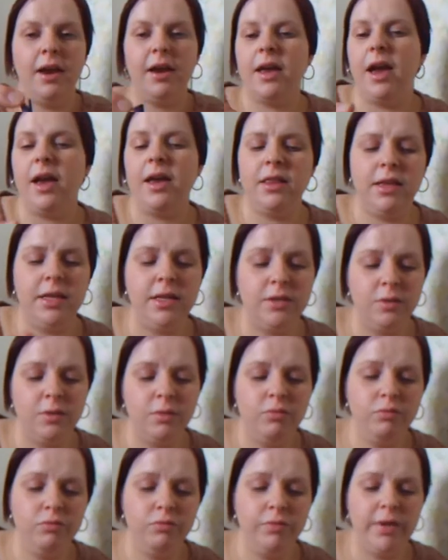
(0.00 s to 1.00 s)
And again, these are
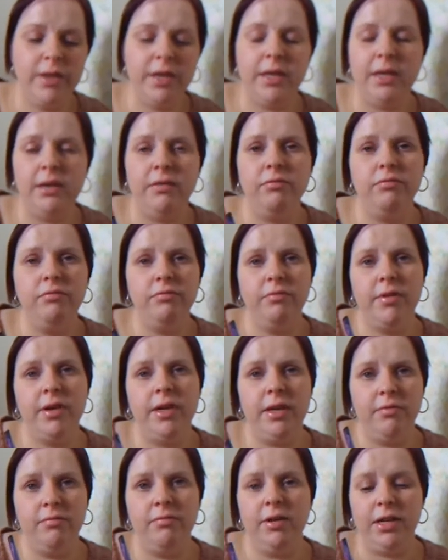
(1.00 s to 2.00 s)
all
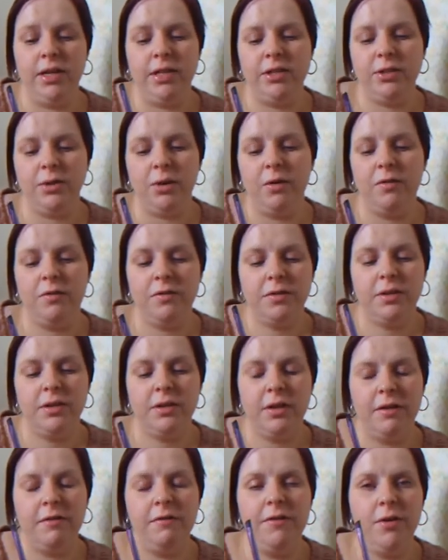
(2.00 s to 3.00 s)
really soft.
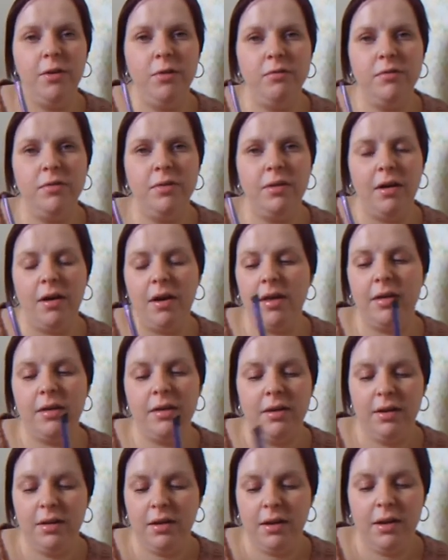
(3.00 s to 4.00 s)
They feel like
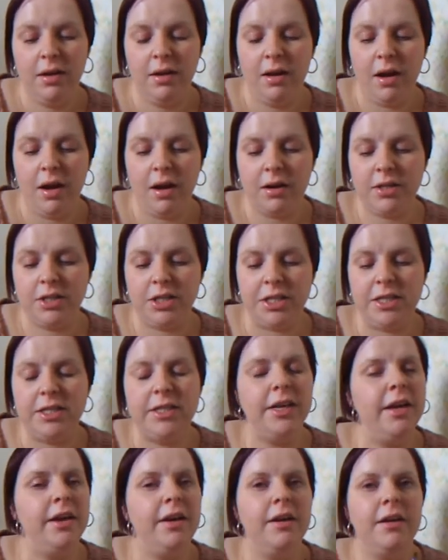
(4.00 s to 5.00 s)
I could
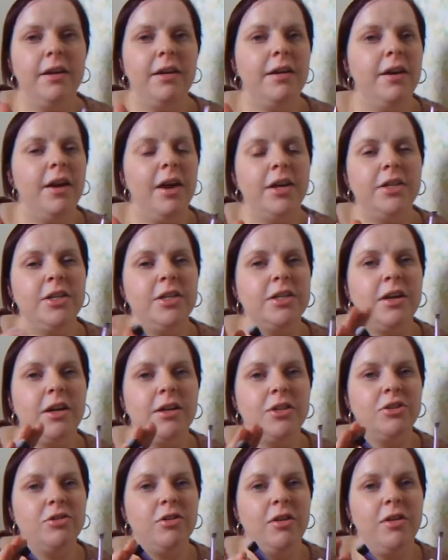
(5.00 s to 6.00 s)
just sit and just
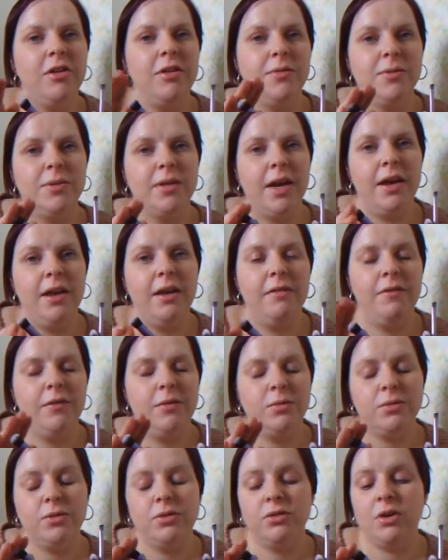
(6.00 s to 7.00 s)
like stroke it all day. It
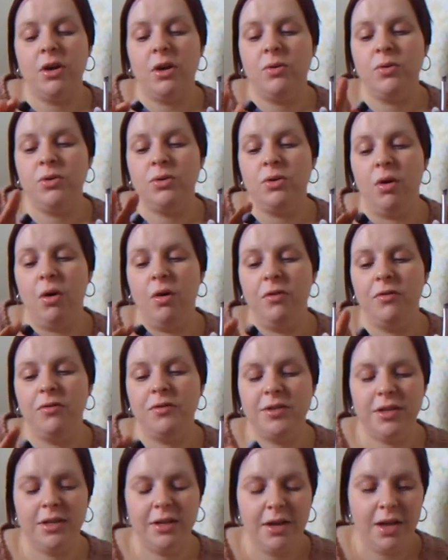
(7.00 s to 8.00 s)
feels so
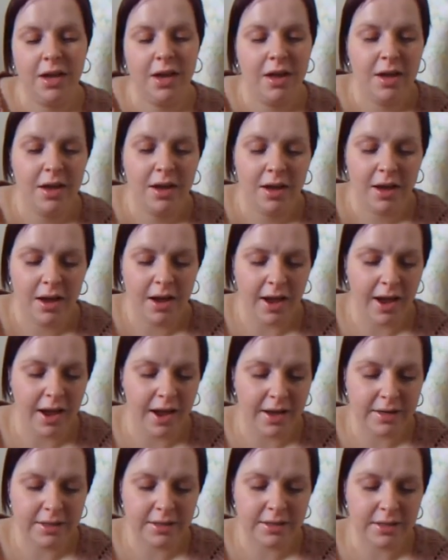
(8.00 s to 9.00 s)
soft.
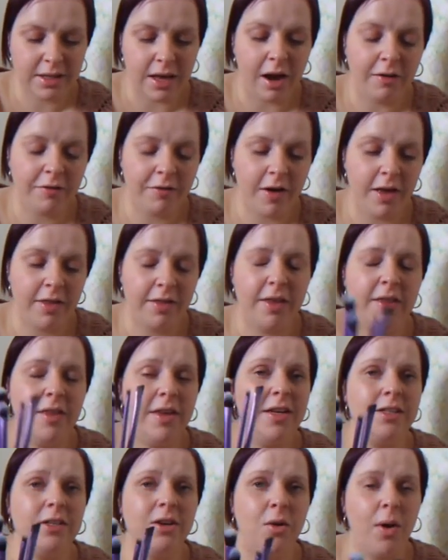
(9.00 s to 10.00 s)
And I find that
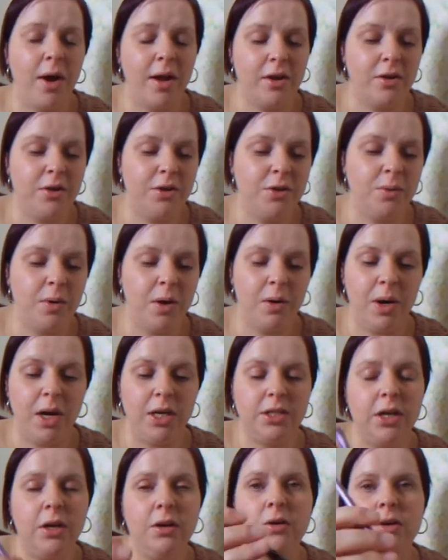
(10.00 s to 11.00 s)
these are quite good as well.
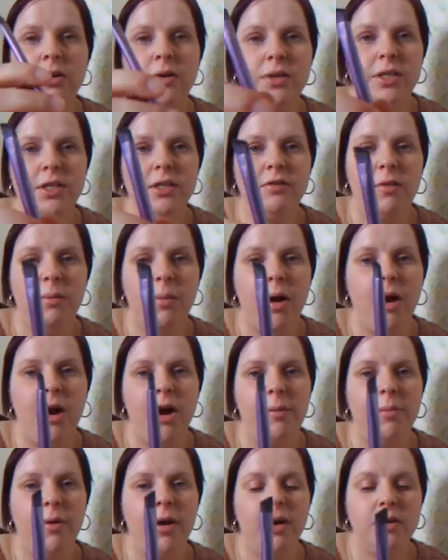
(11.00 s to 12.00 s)
I don't use this for my
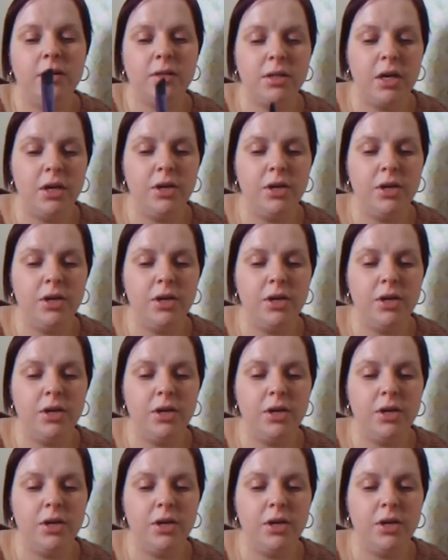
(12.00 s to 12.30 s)
eyebrows.